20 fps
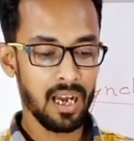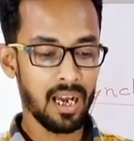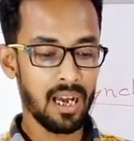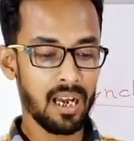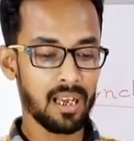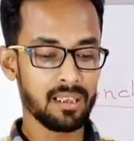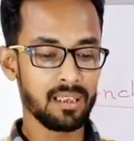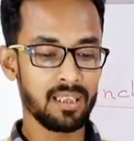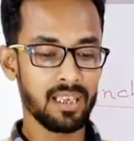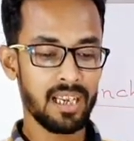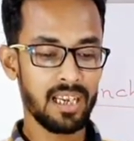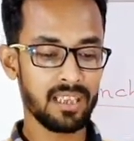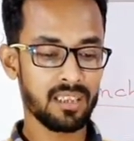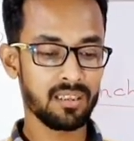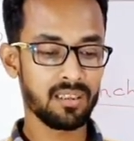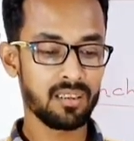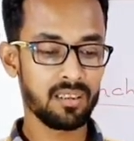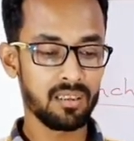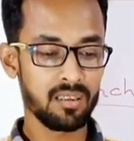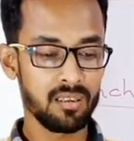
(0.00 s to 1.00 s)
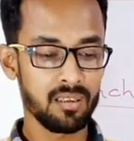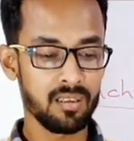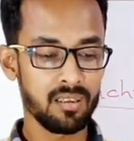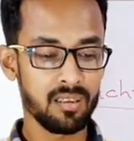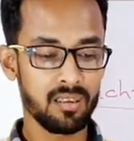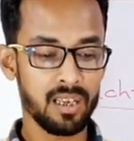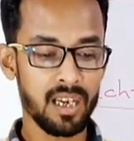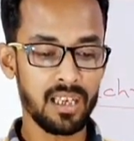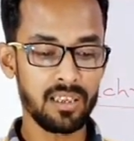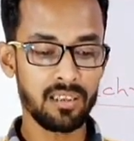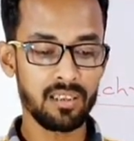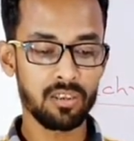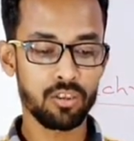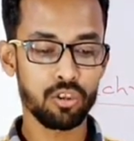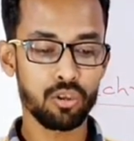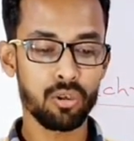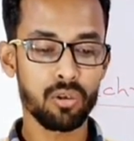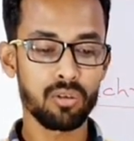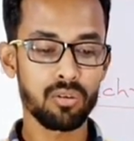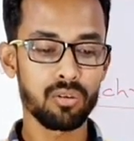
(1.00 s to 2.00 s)
Next, write a
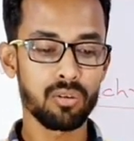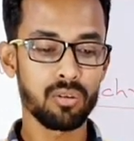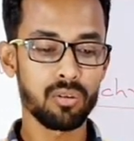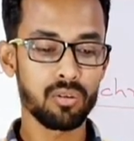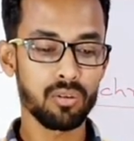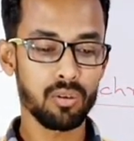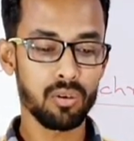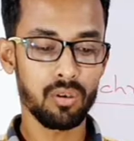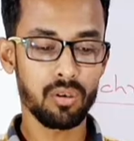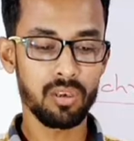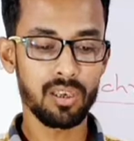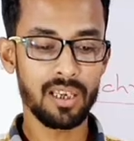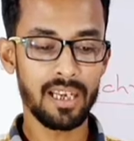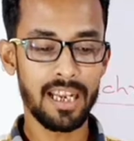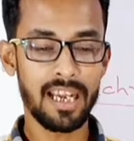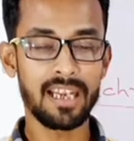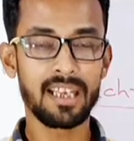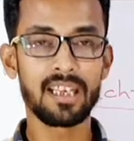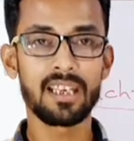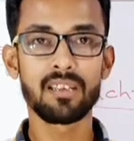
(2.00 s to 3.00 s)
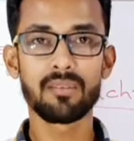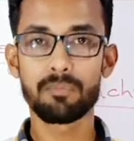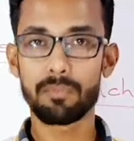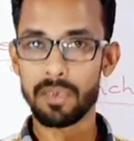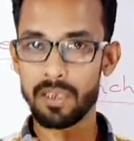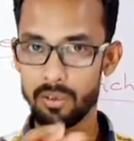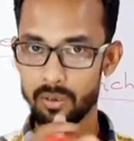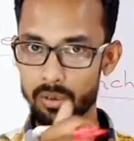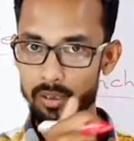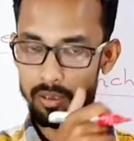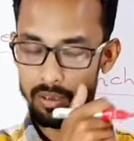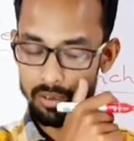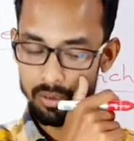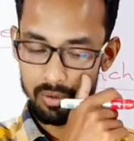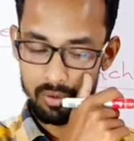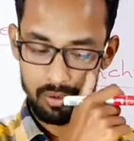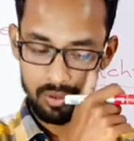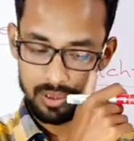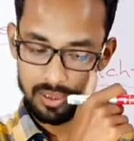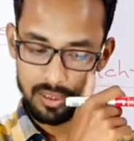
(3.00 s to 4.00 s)
short note on lang and parole,
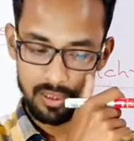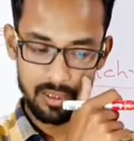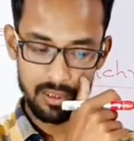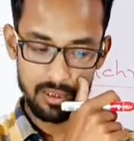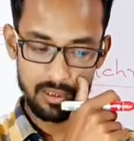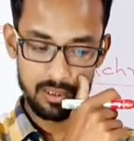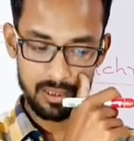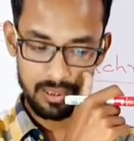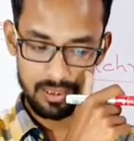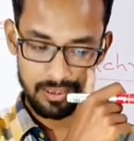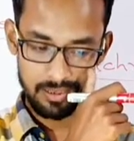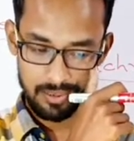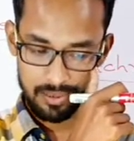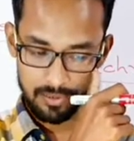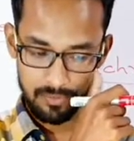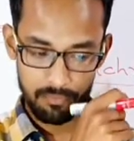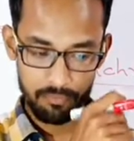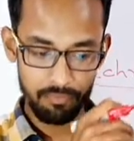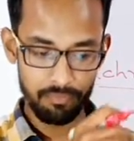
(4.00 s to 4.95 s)
already discussed.